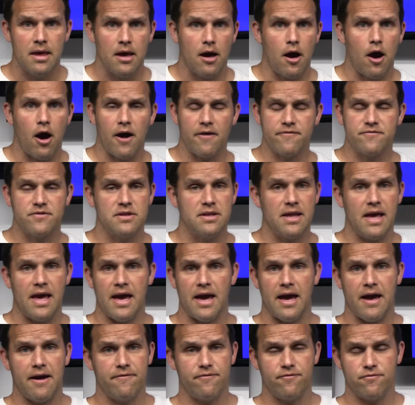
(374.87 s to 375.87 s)
often
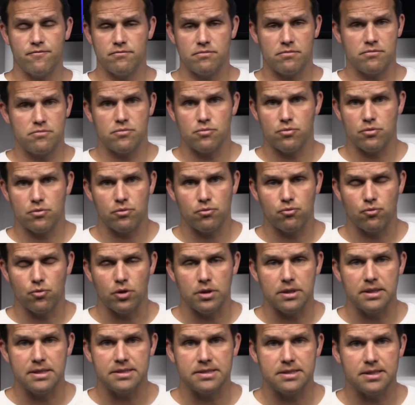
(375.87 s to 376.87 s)
will
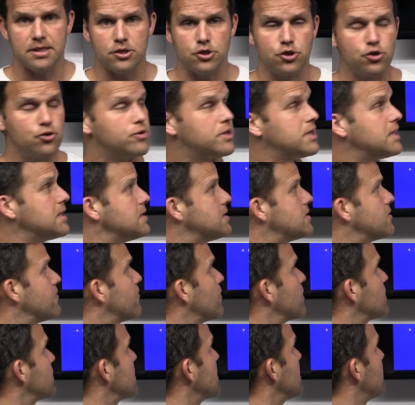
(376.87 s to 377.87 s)
list the duties of
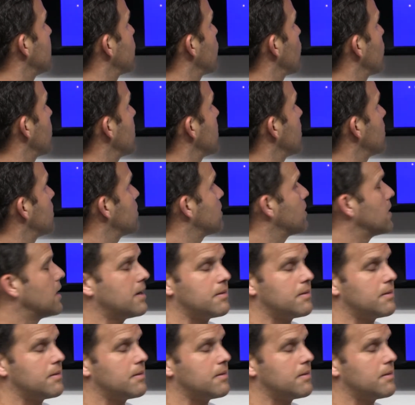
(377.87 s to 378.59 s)
what the employer